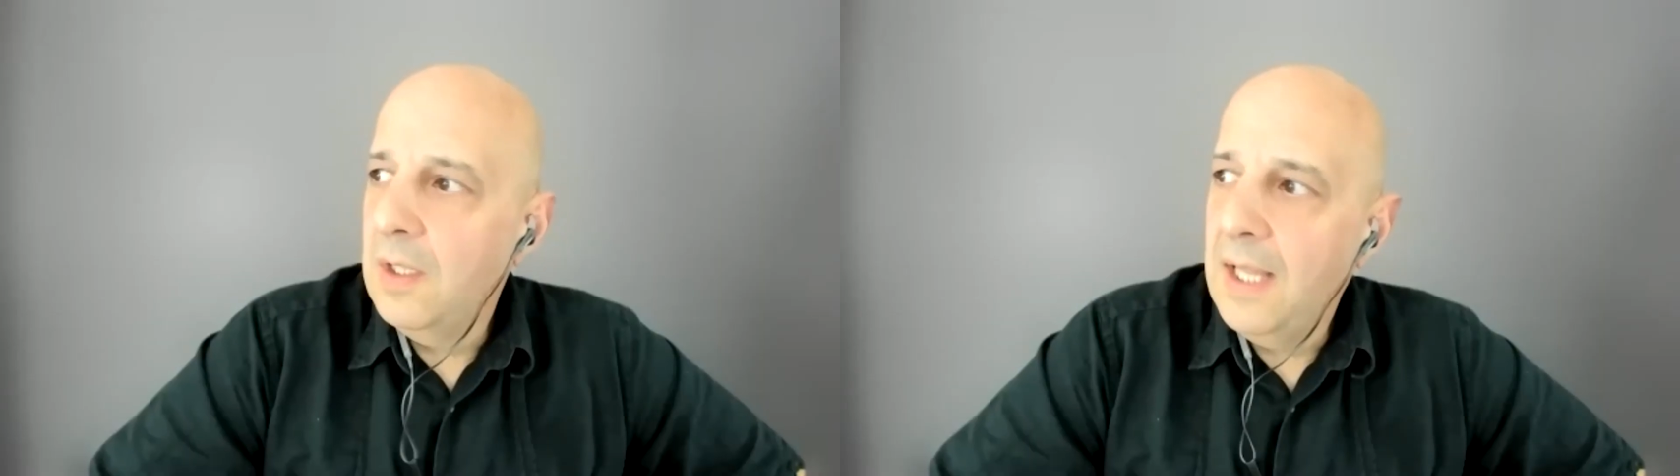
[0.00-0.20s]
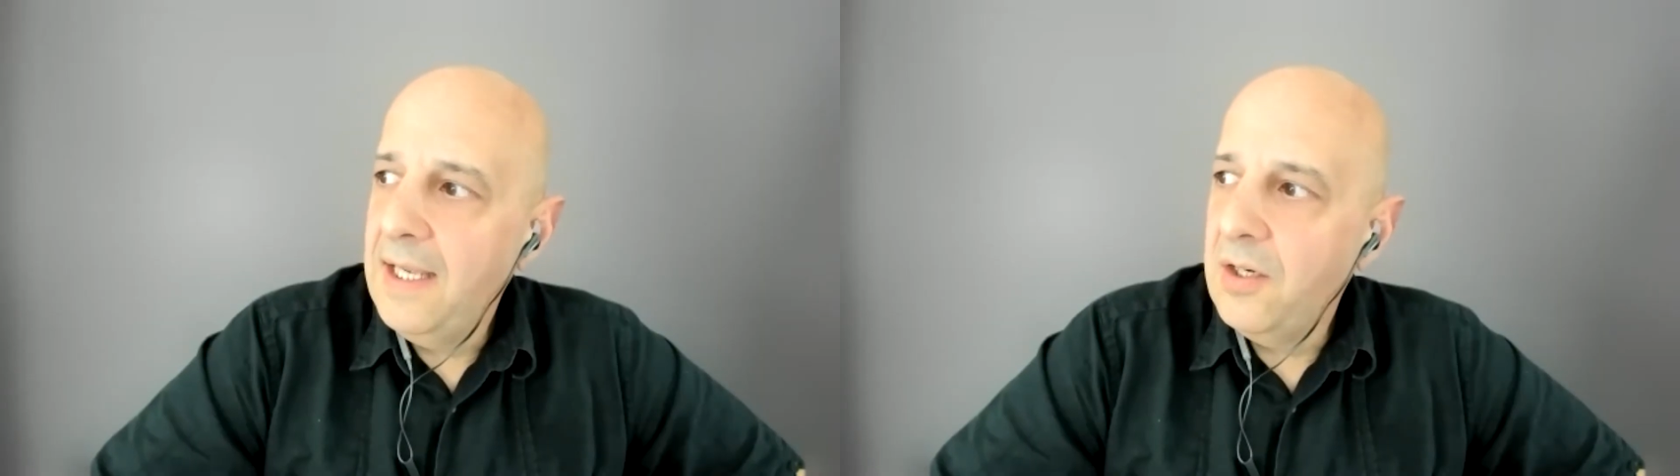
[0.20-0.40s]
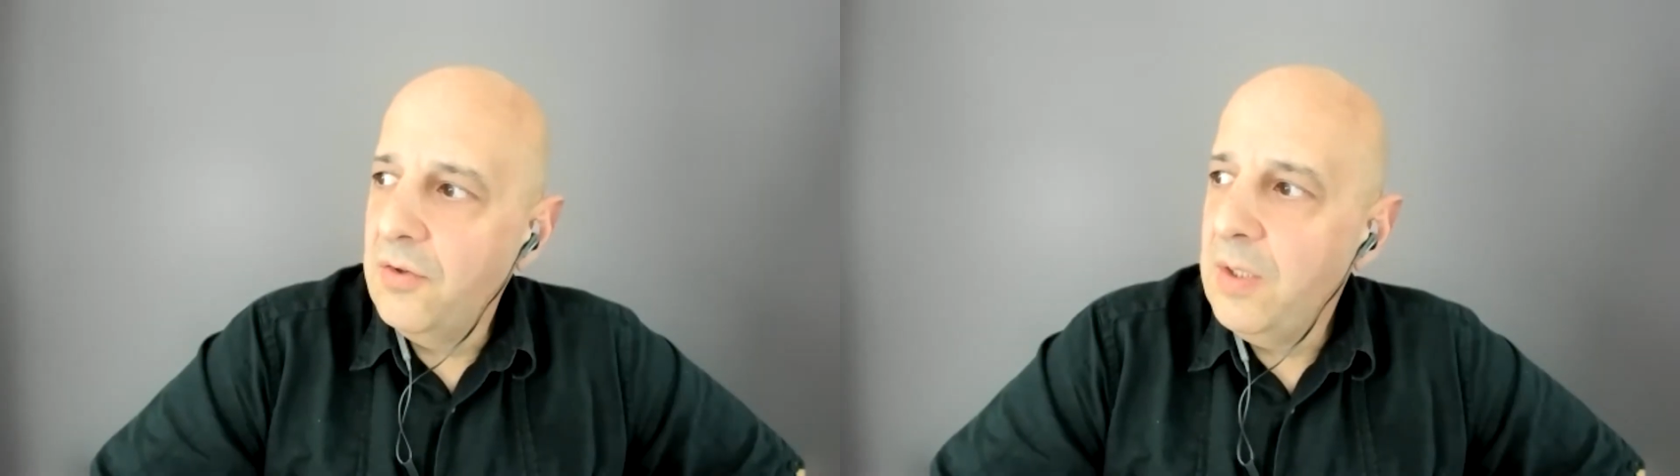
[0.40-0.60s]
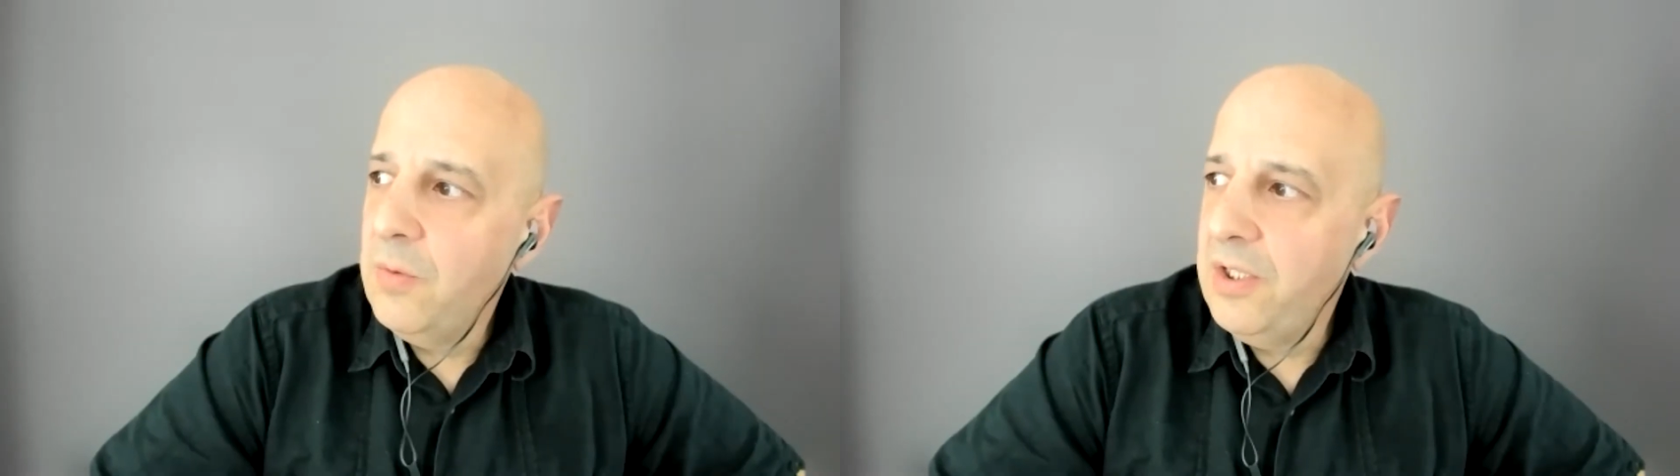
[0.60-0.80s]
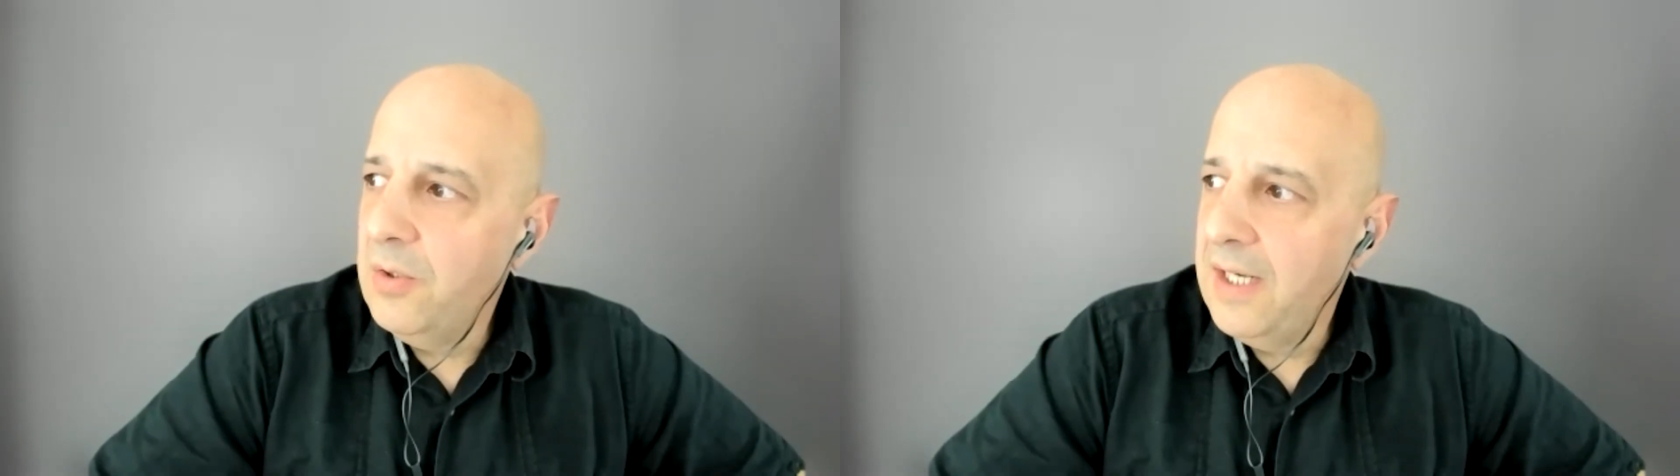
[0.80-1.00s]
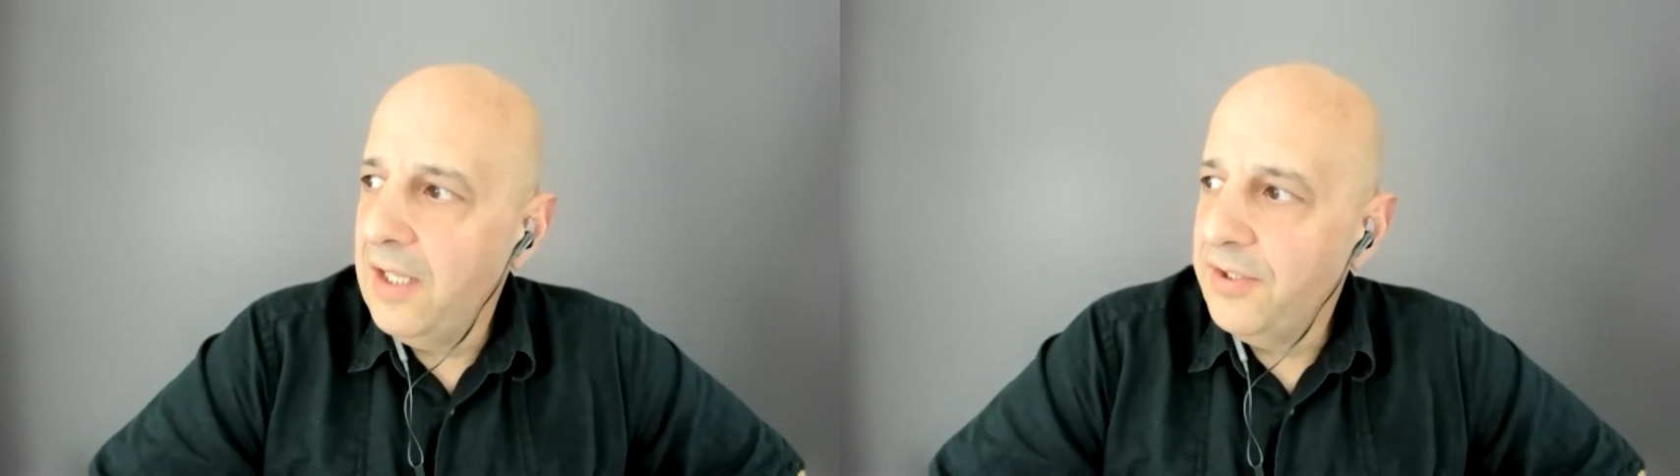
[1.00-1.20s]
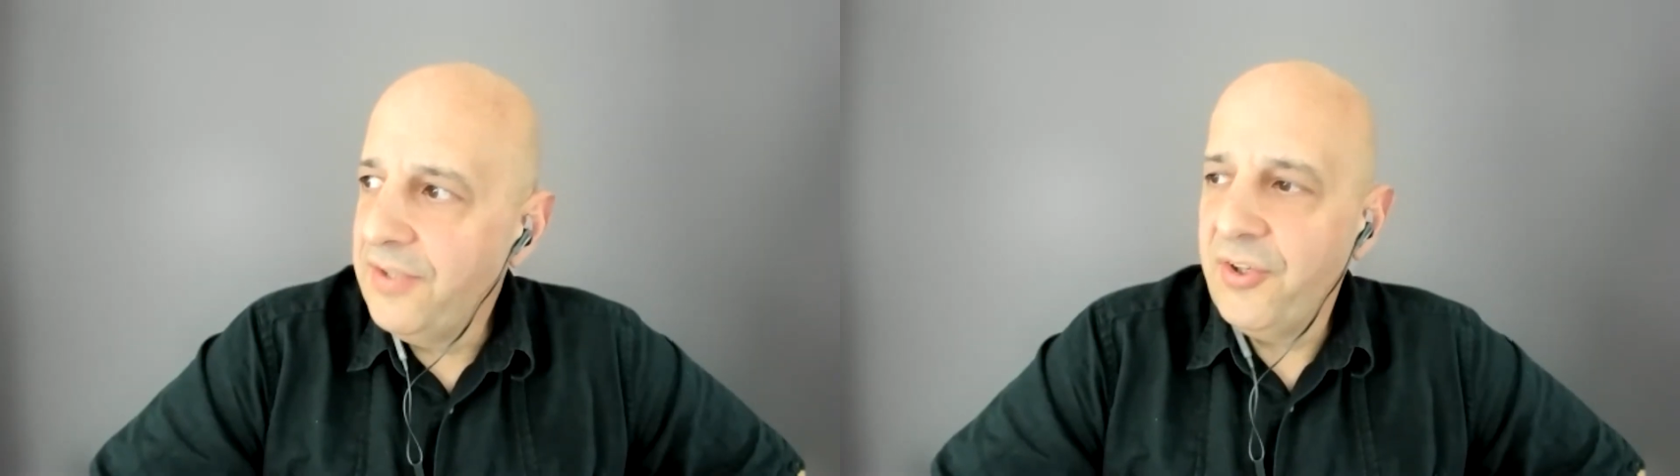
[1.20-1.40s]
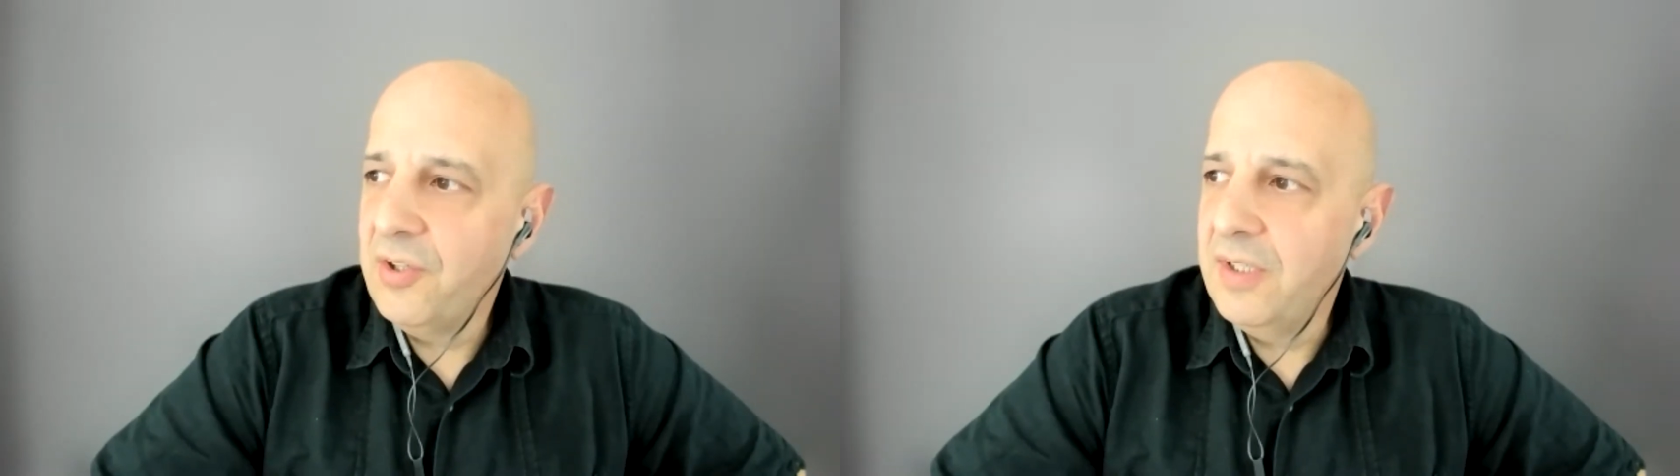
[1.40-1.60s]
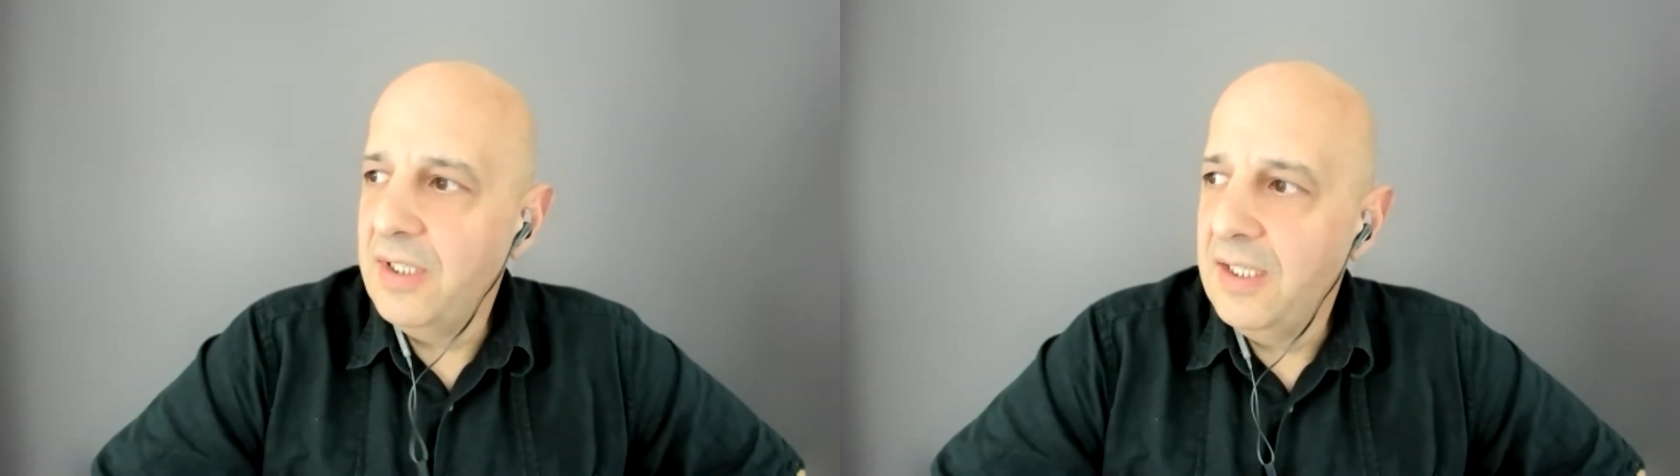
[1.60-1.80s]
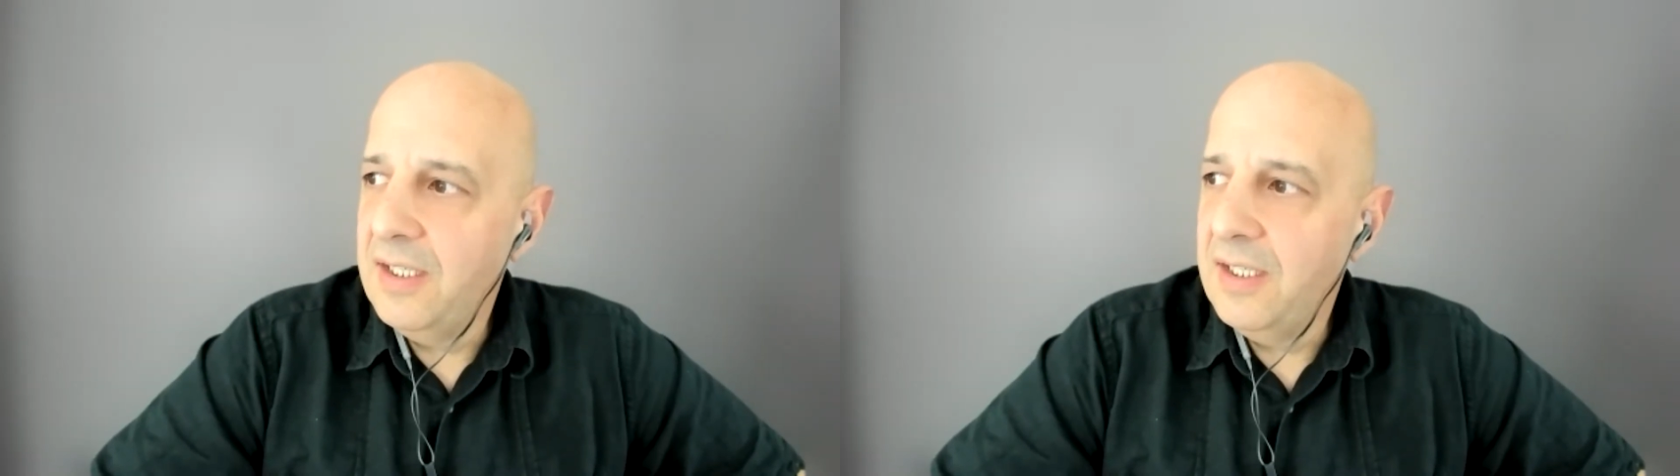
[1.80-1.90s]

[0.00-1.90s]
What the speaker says: I agree with you, and I'll disagree.